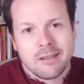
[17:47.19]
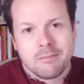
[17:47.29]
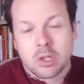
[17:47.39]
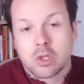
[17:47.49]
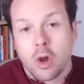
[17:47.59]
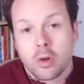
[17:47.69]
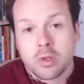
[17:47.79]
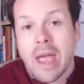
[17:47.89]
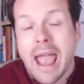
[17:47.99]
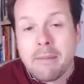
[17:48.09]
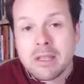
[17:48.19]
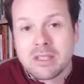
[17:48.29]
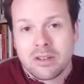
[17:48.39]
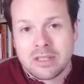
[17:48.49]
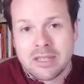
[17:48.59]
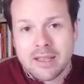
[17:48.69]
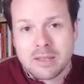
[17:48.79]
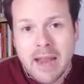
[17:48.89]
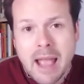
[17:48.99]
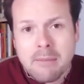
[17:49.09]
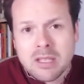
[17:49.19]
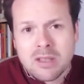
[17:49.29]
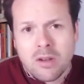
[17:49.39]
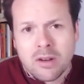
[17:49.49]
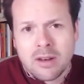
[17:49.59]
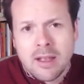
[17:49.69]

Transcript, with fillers: McDonald's or Amazon does, but uh-huh. Amazon